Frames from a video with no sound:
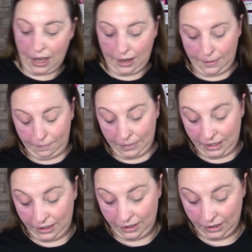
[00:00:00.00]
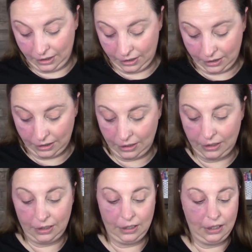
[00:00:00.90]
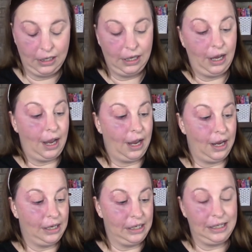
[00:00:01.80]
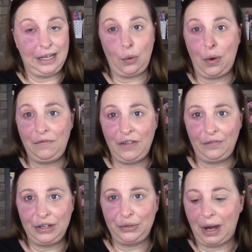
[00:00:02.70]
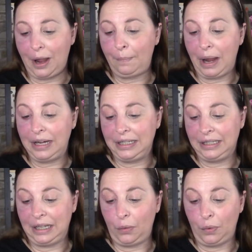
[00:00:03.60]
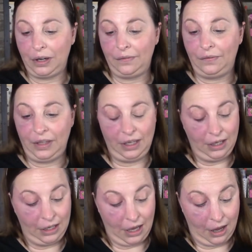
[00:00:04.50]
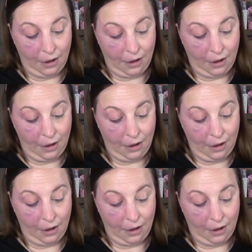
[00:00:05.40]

I did get one Velvet Trap. I did get one of the